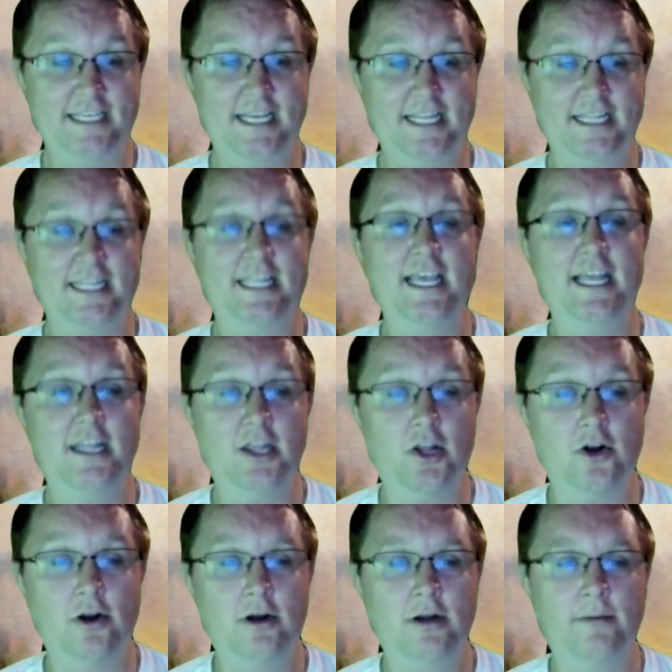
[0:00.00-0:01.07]
and then
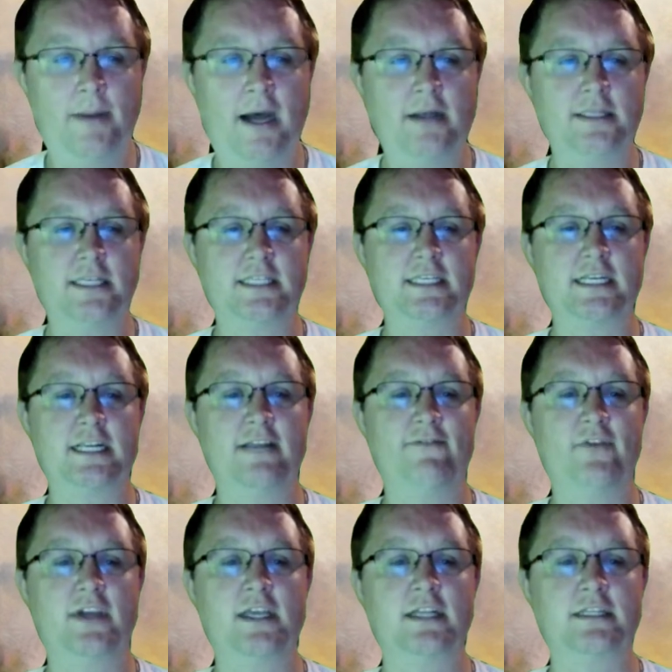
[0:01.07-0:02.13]
learn about the
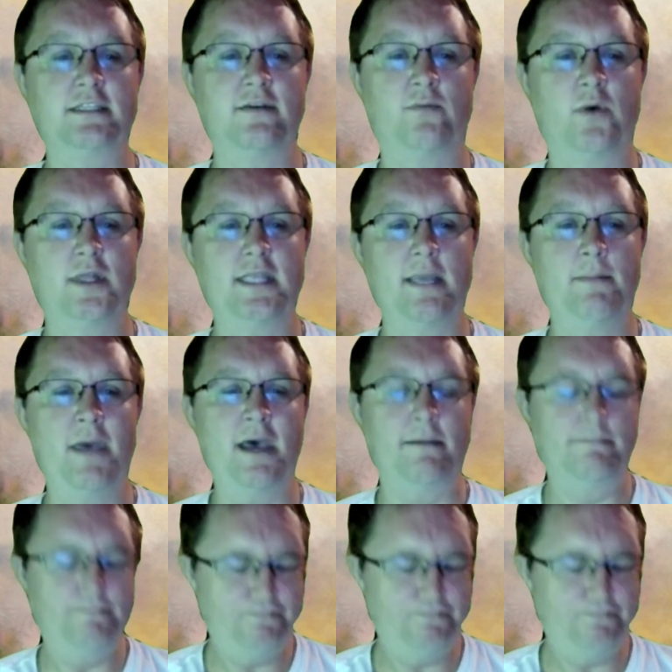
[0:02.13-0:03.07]
significance of what they meant.